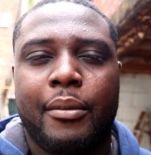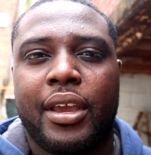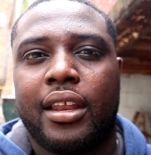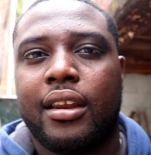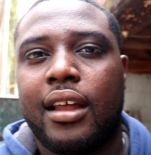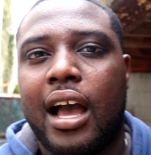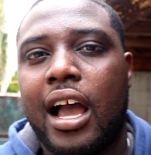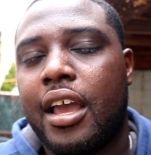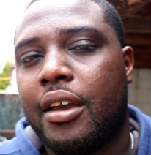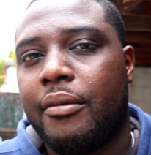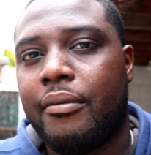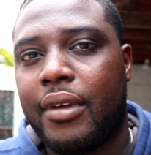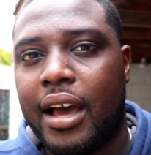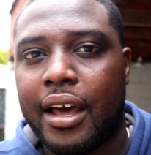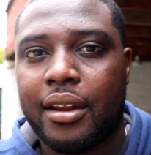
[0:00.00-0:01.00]
I mean, I
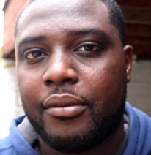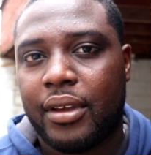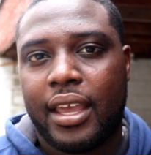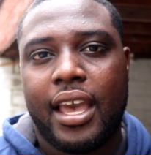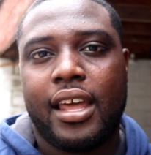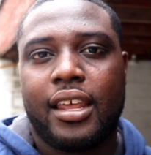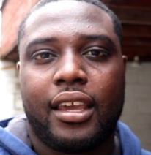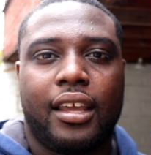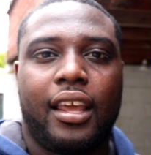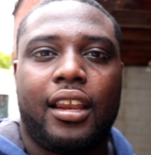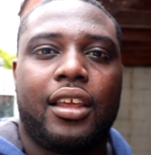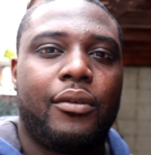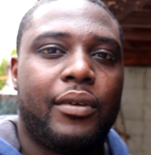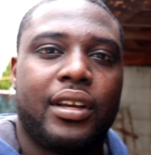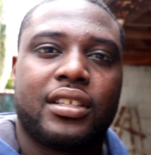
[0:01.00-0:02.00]
am not a mechanic in
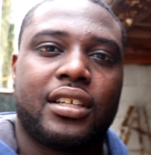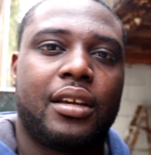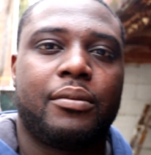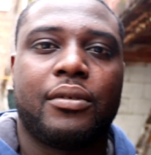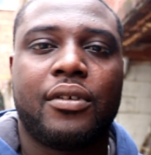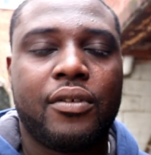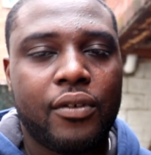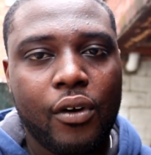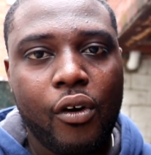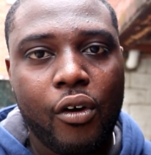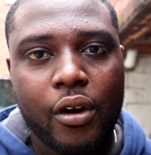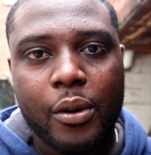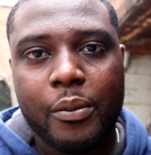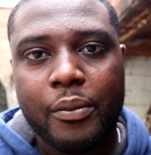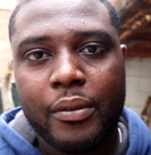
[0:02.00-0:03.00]
any way, shape, or
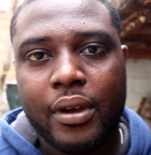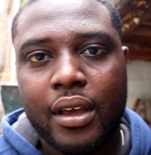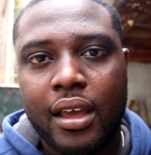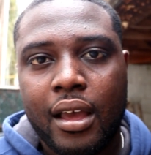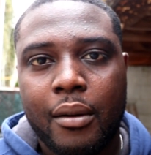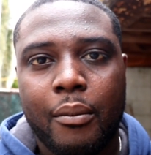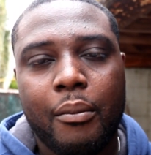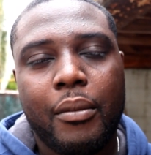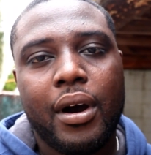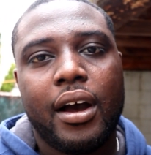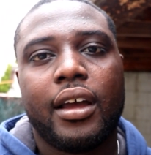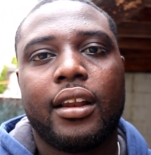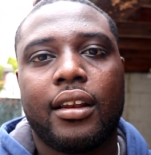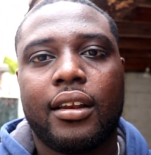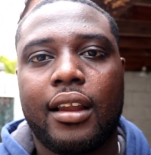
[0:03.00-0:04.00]
form,
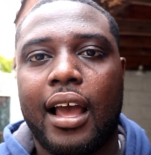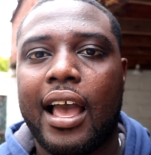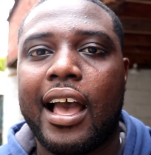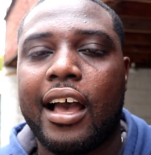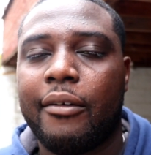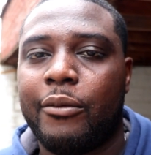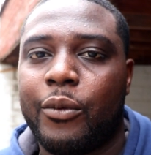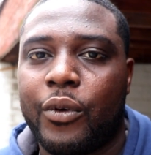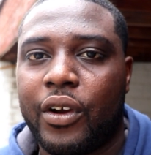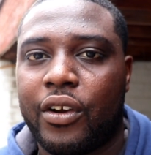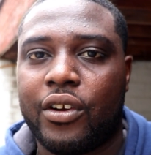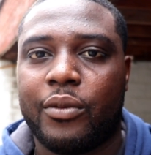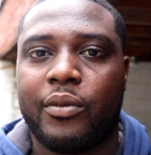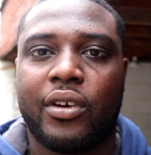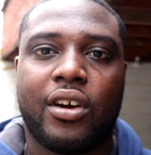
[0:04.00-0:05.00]
but I have been
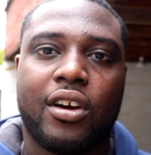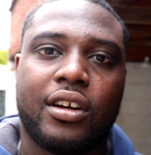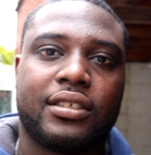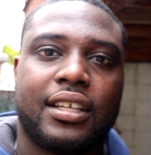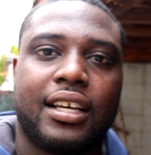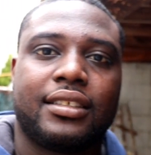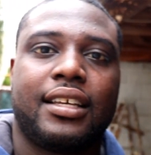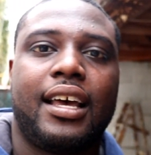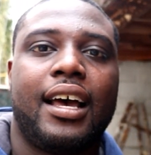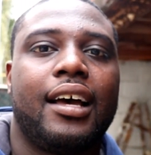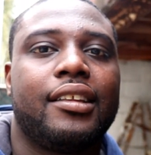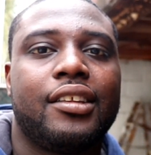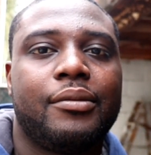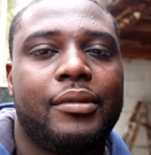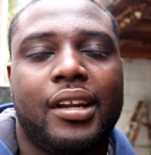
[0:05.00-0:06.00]
working on my cars as I
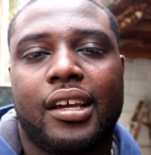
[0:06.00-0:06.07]
had them.